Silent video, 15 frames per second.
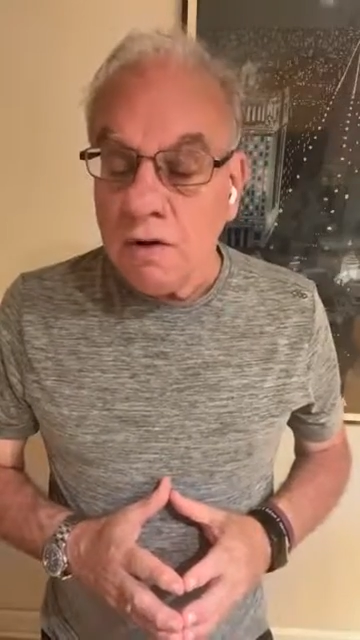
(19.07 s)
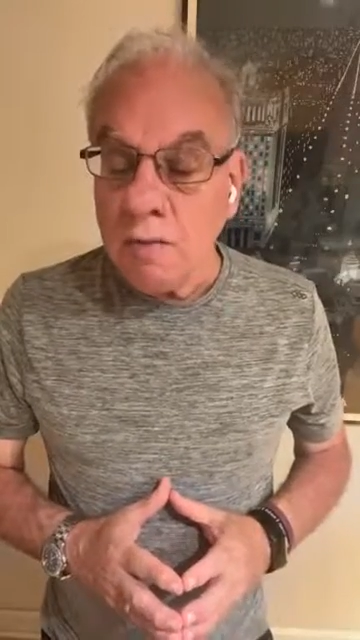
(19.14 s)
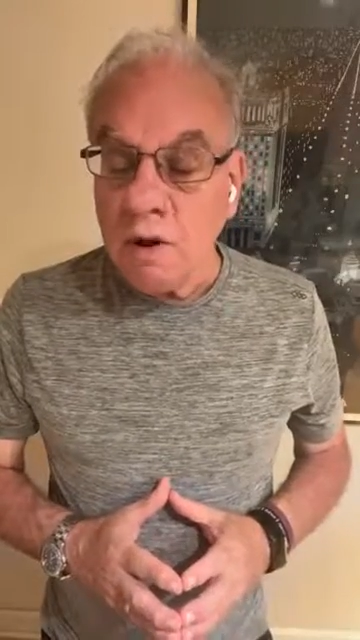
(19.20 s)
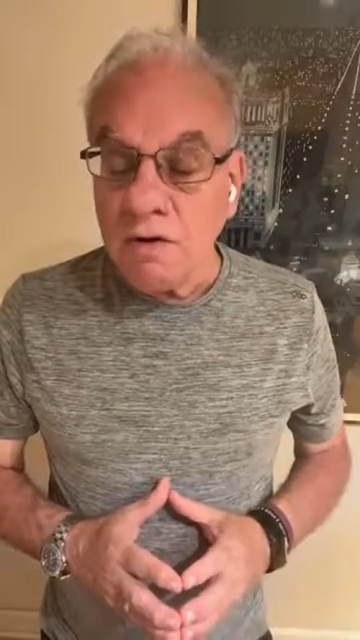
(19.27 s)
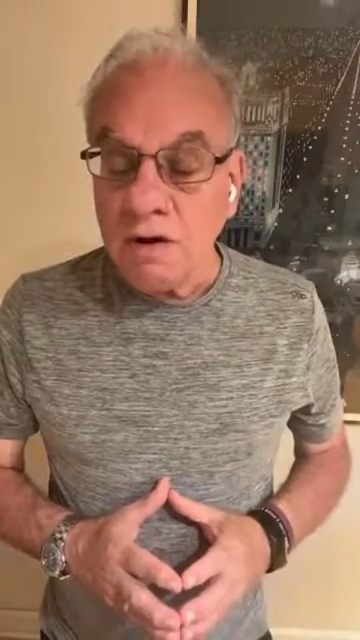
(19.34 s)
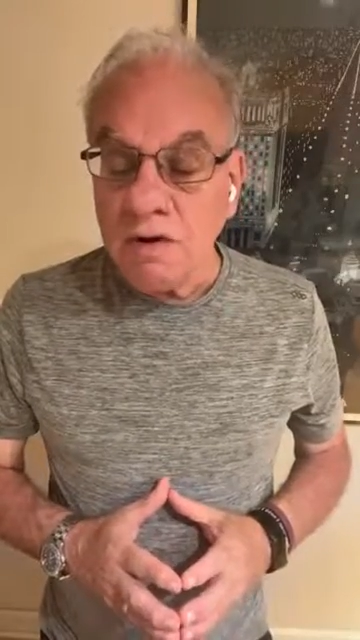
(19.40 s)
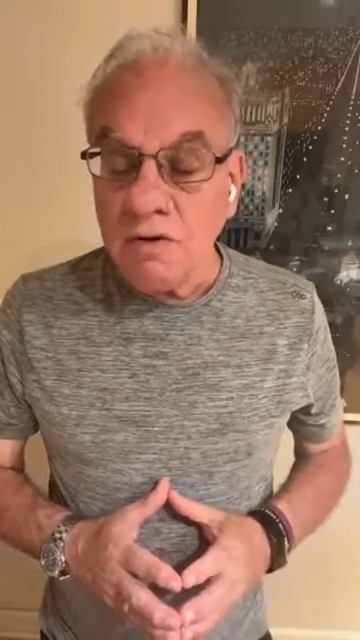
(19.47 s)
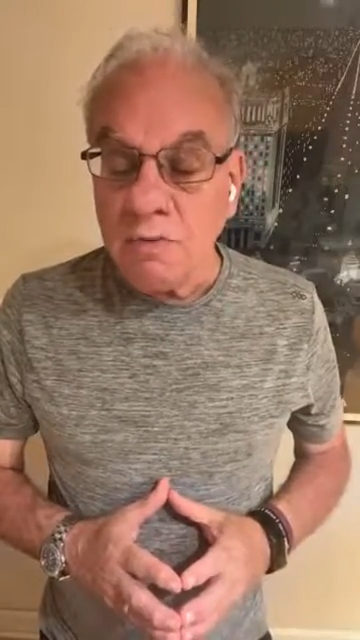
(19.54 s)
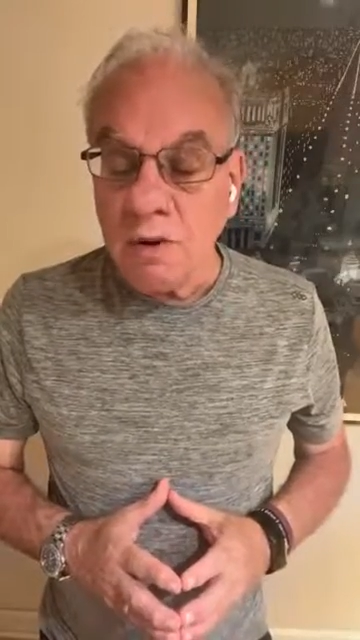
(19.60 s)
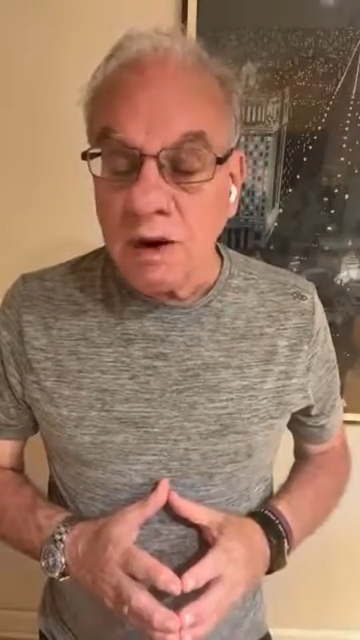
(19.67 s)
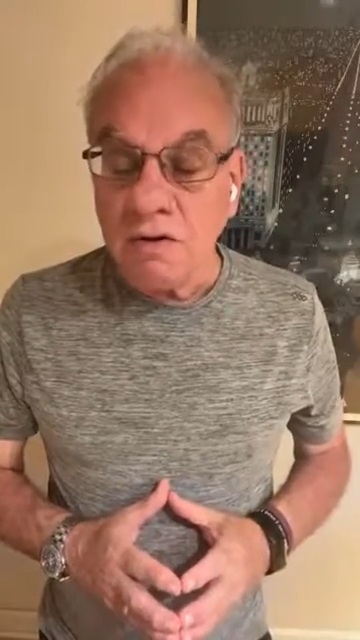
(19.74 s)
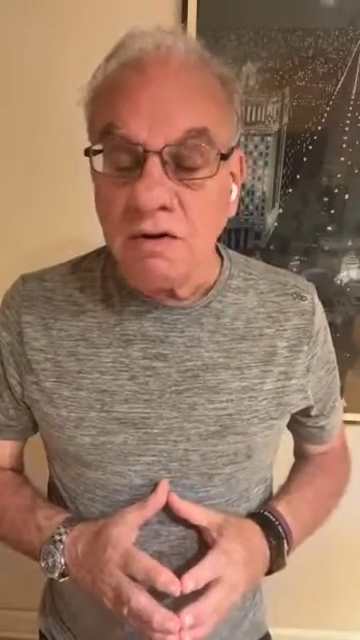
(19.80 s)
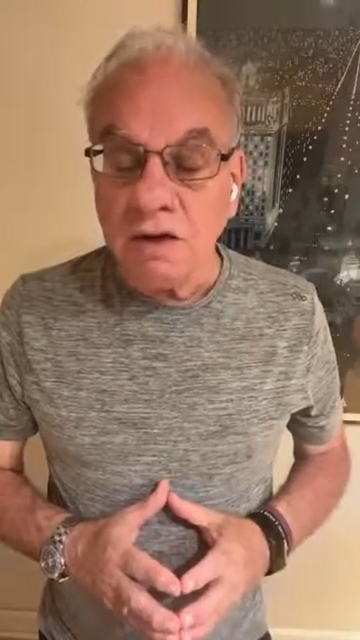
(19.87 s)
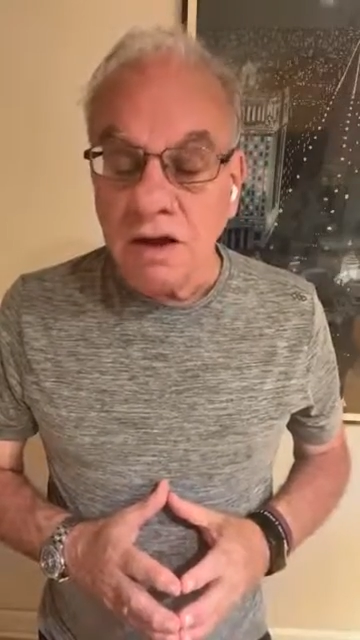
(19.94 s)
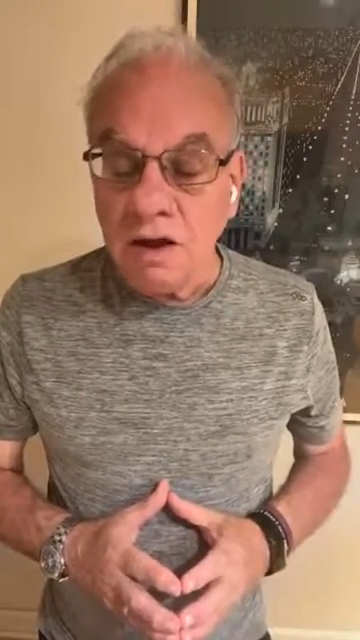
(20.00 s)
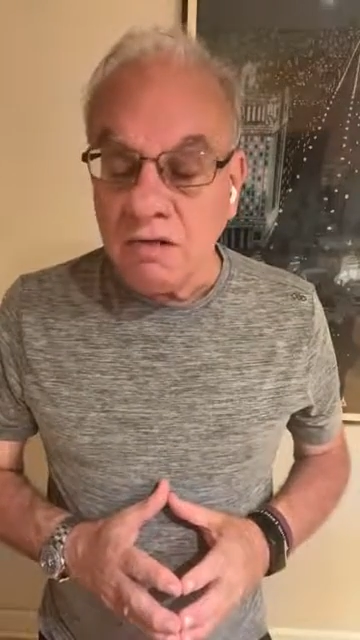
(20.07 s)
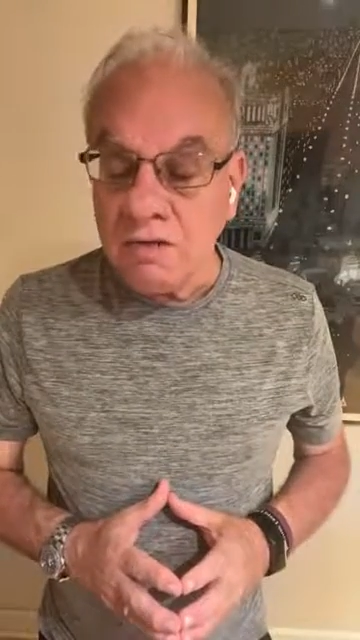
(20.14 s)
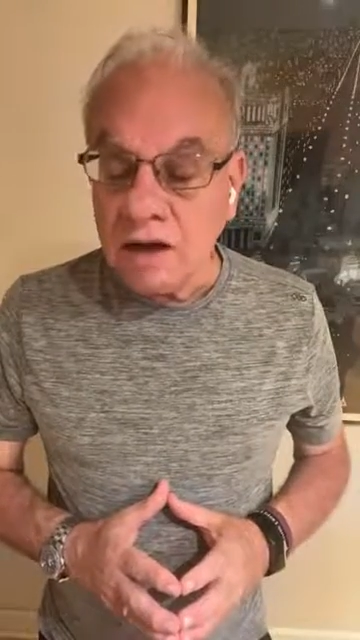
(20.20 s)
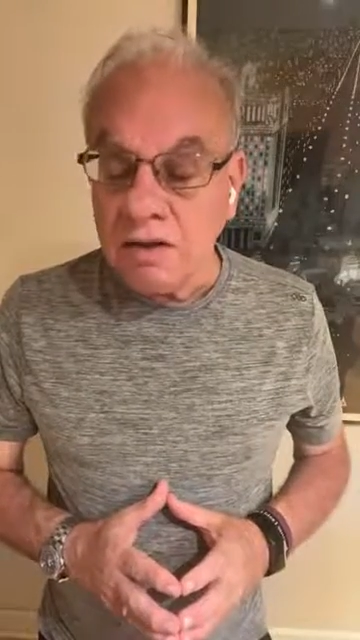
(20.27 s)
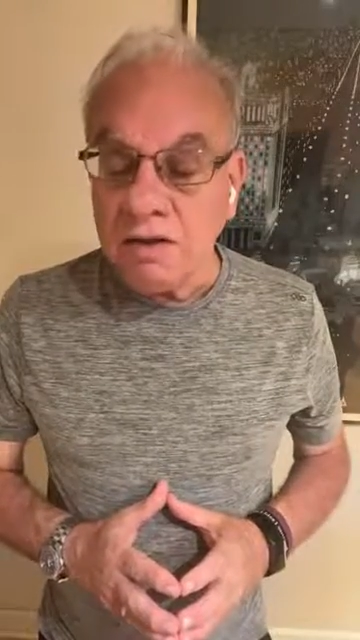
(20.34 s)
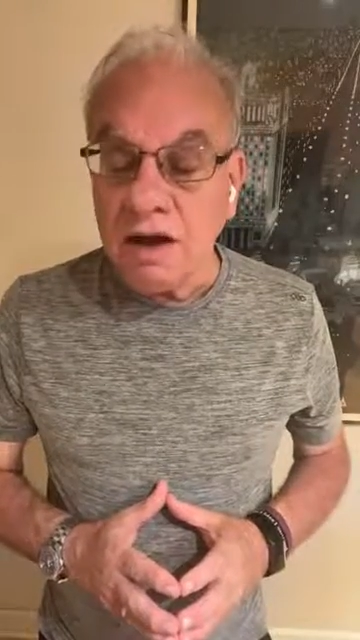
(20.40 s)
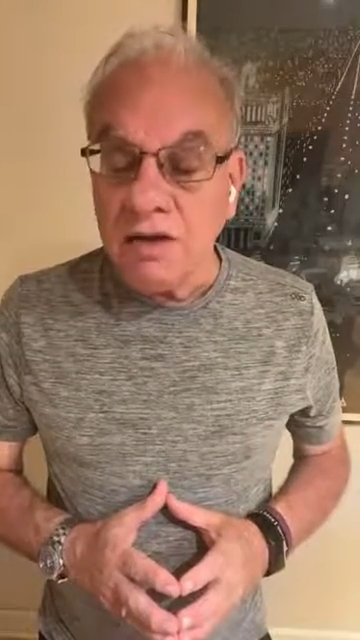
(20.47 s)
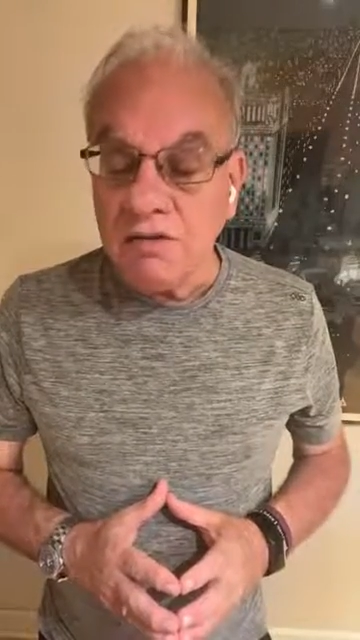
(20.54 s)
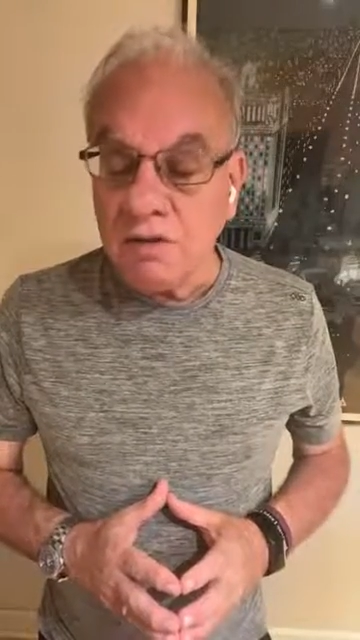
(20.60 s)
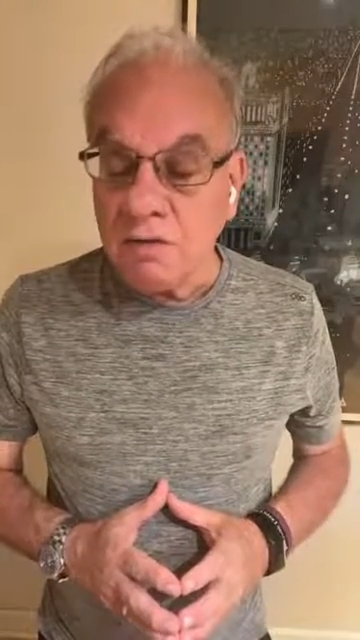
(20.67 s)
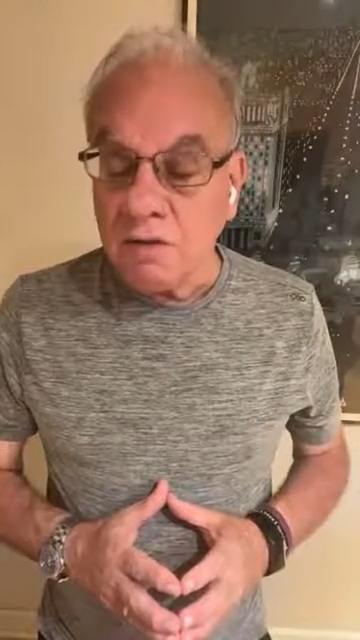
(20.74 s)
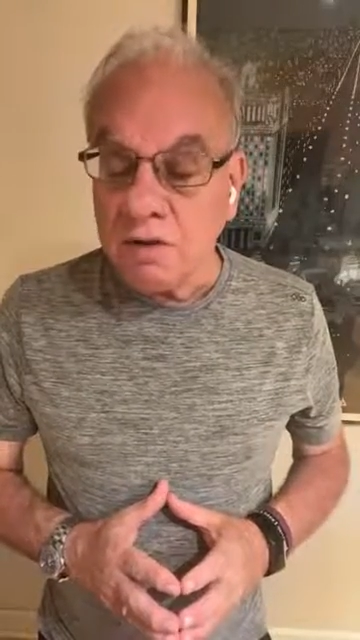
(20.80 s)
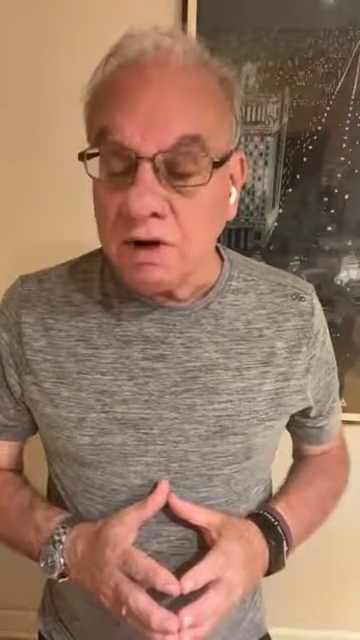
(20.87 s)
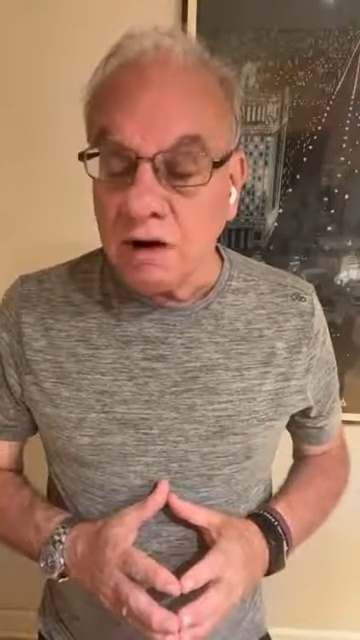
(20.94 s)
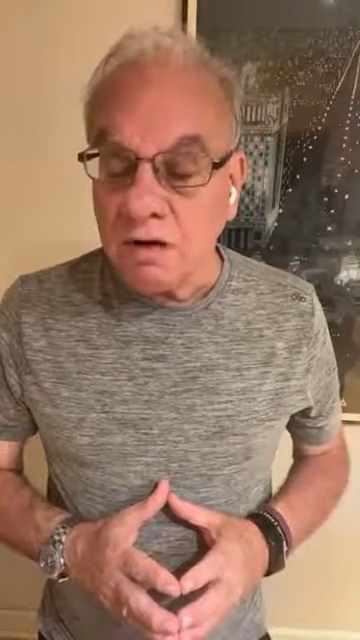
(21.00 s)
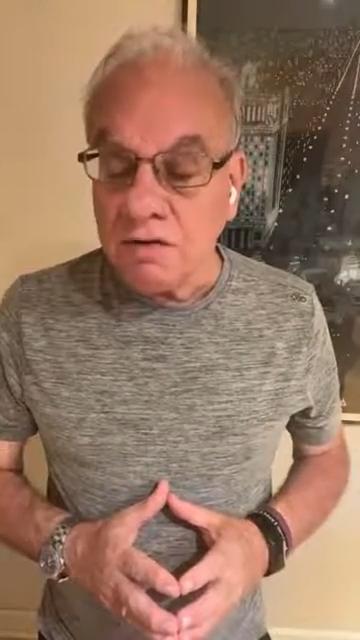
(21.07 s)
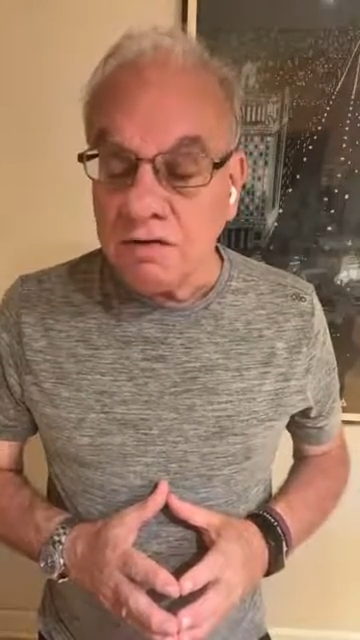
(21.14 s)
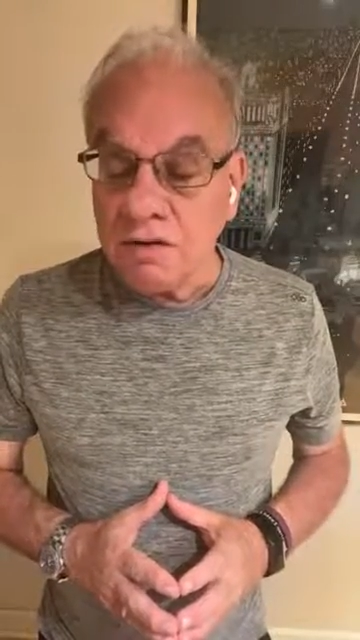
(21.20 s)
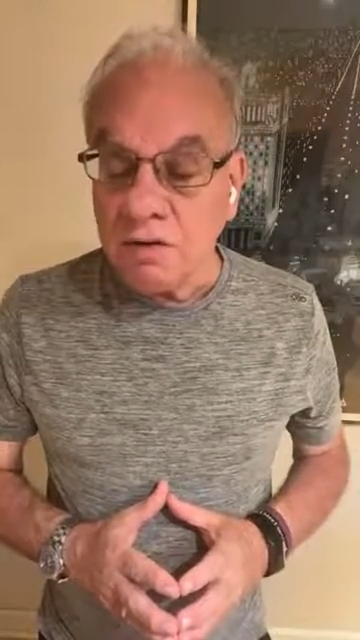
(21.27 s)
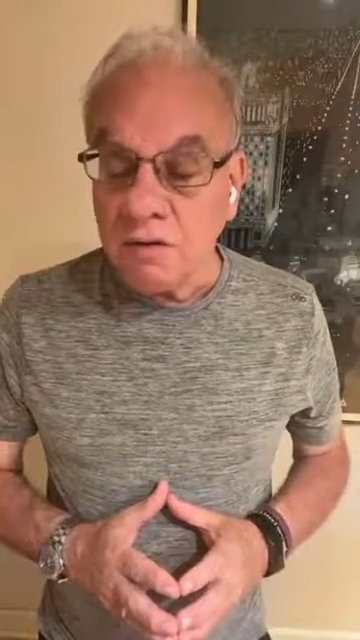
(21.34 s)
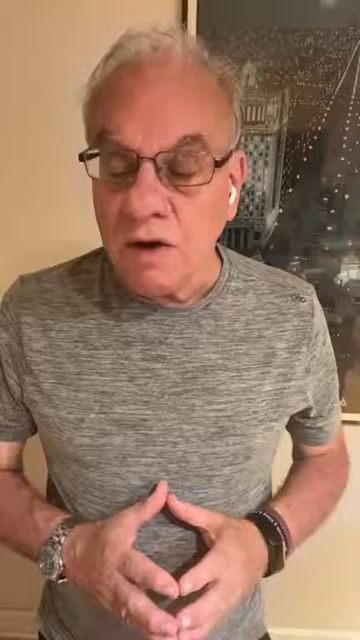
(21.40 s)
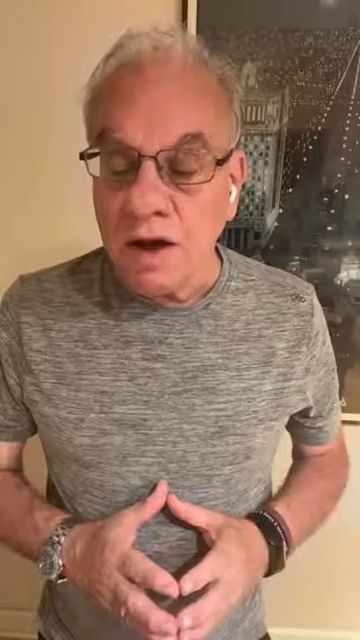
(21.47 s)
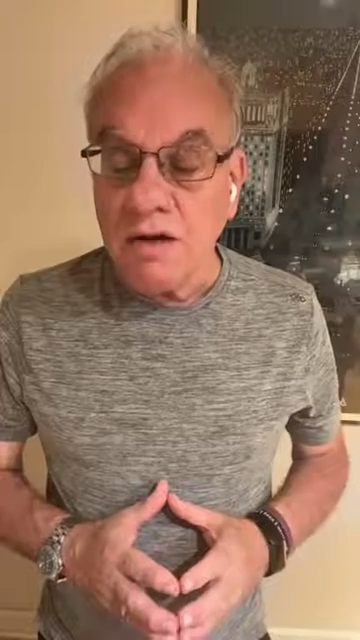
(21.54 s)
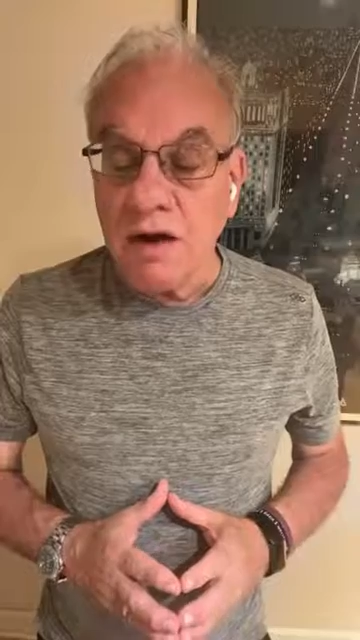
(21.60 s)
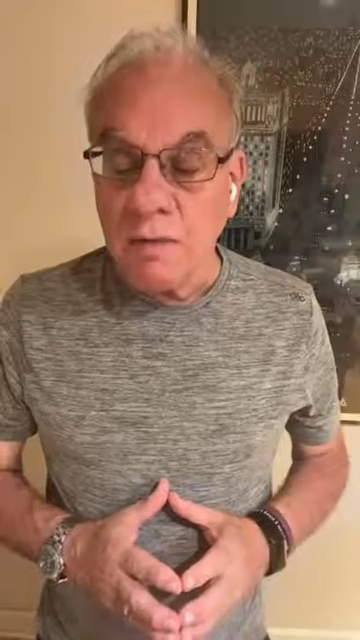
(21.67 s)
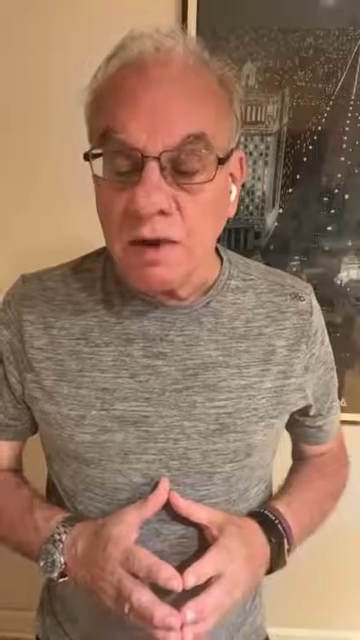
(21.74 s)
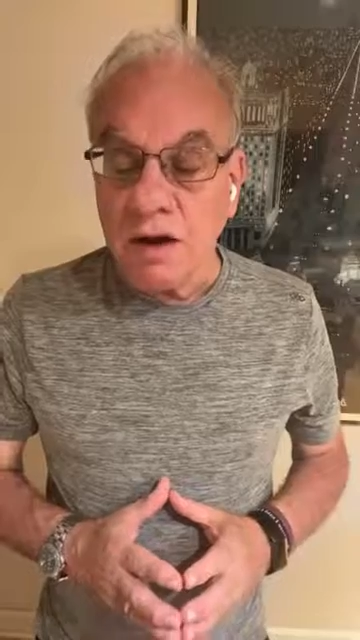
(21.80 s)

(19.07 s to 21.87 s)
From our lender partner, Yale Valdez over at Guaranteed Rate,